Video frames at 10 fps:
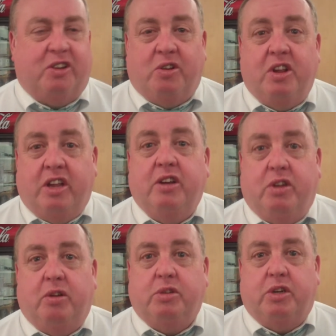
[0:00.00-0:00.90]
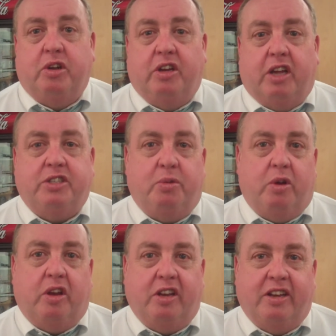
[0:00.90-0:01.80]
So it was a good gutsy win.